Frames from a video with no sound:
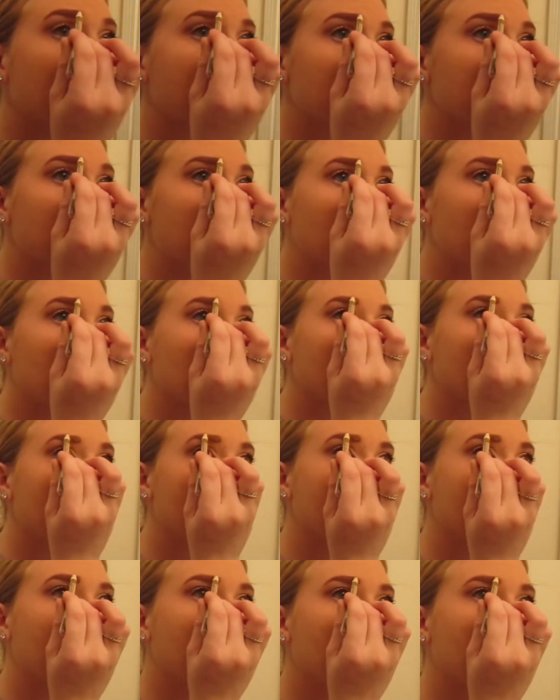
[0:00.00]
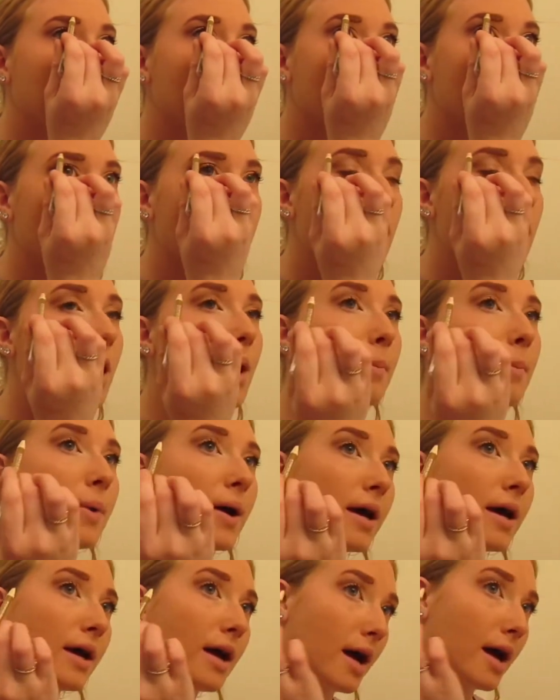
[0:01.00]
I'm trying to look in the mirror.
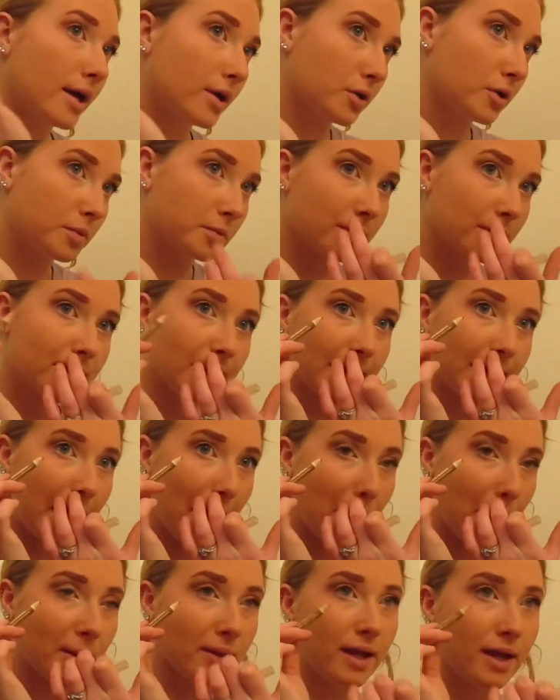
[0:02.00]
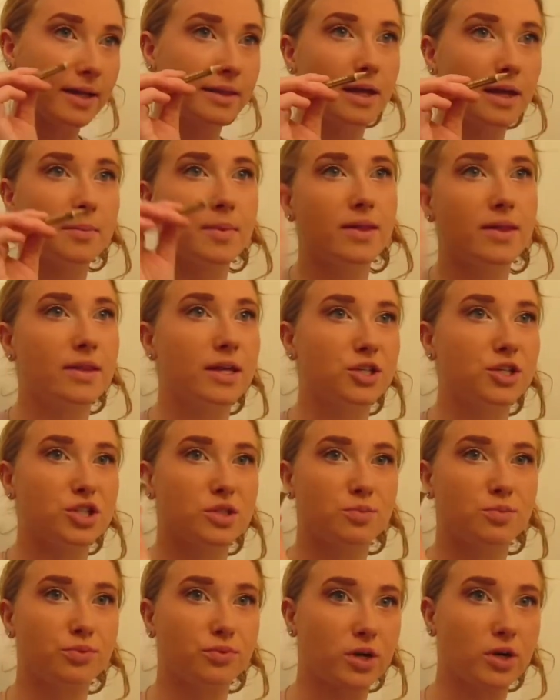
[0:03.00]
But I normally like outline them and then
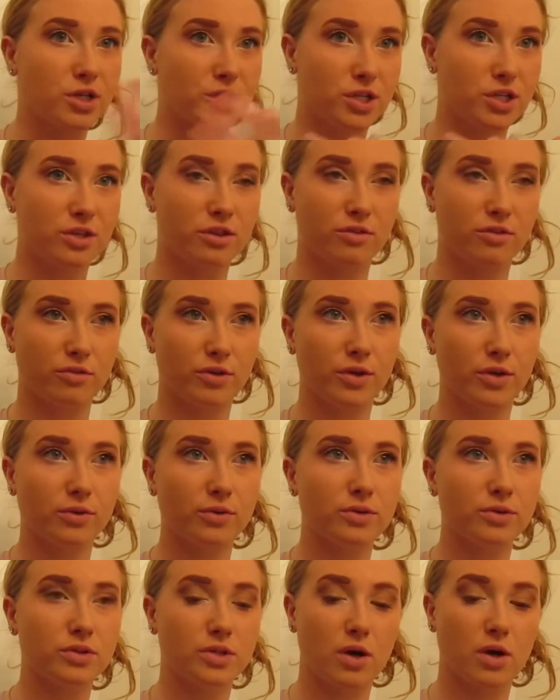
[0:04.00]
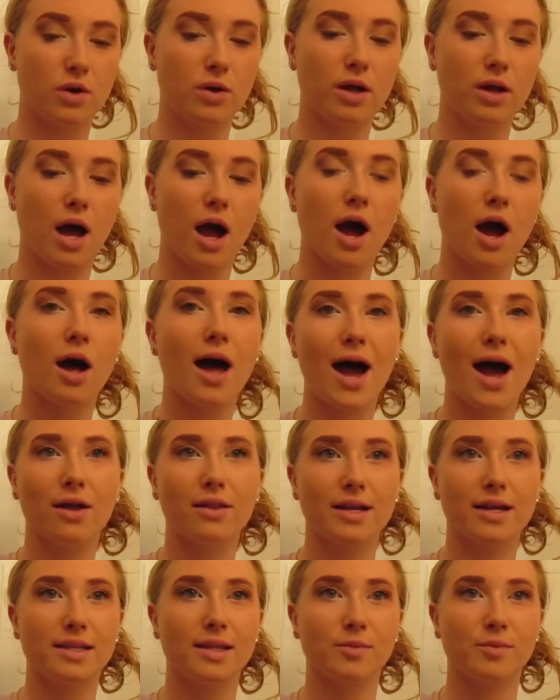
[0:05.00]
just brush it through. So I'll
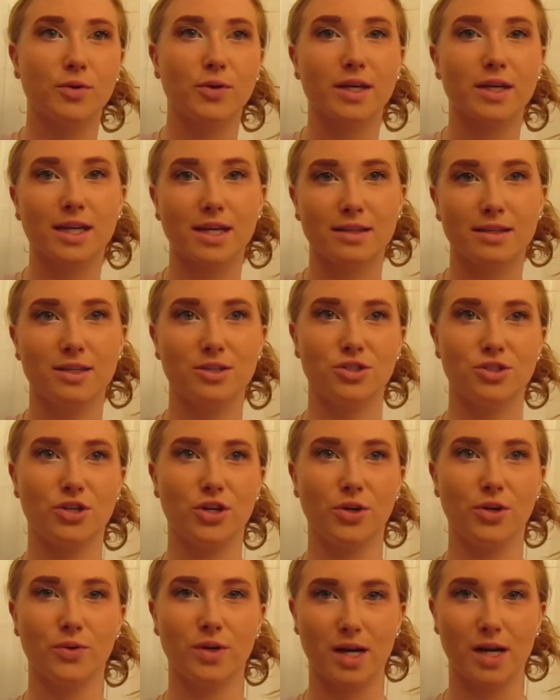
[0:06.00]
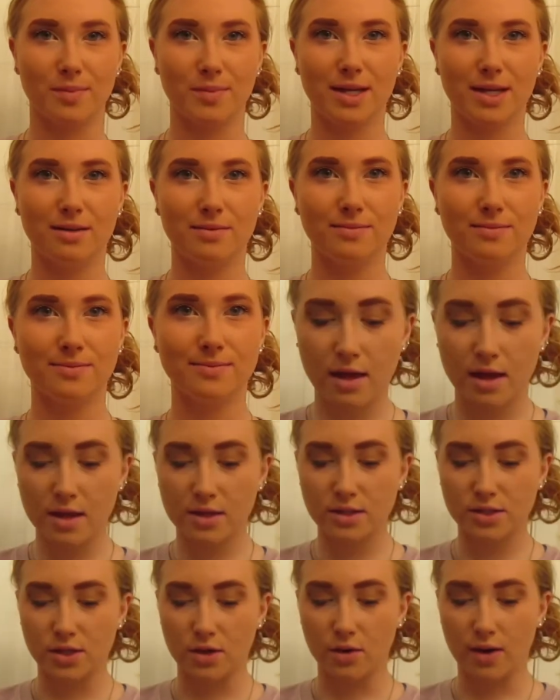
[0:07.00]
outline them quick and then show you what I mean.
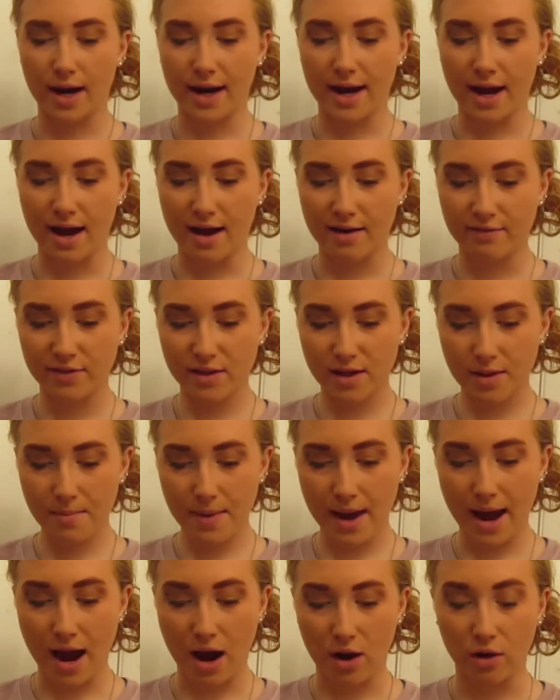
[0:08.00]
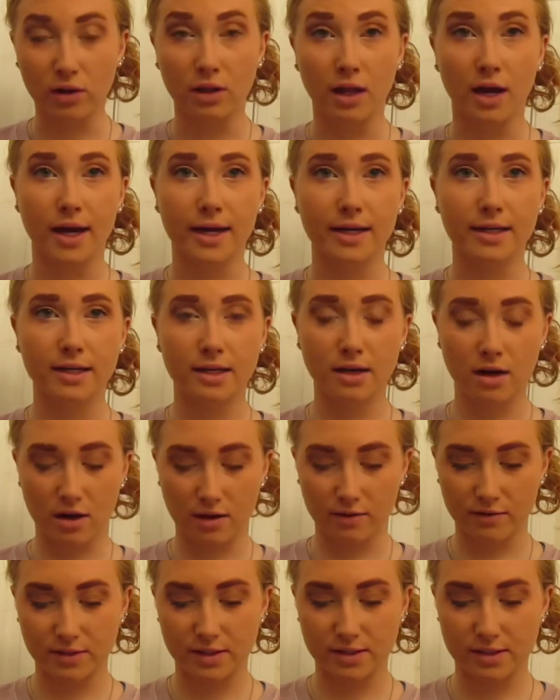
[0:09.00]
So I have them outlined and
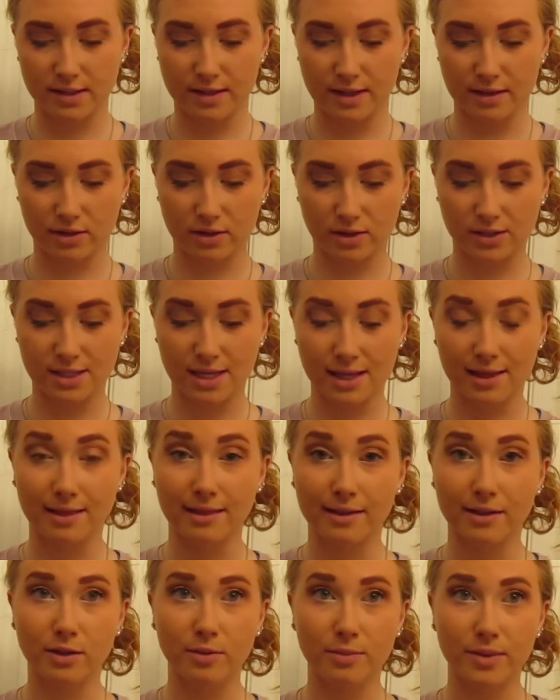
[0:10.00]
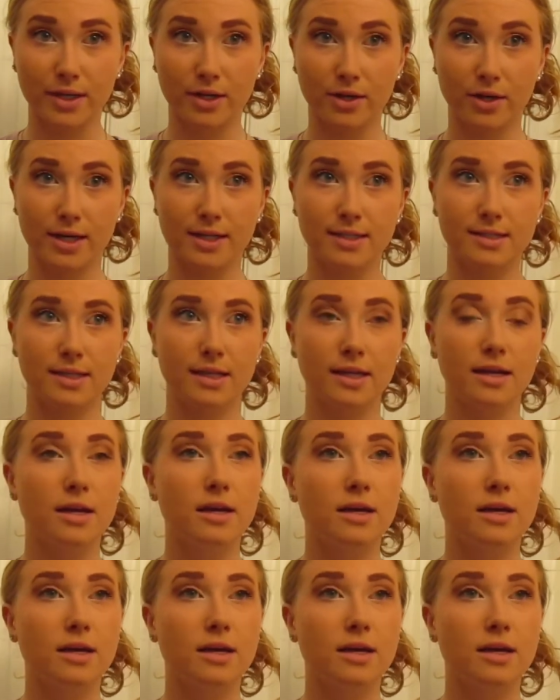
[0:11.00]
obviously that looks a little bit crazy.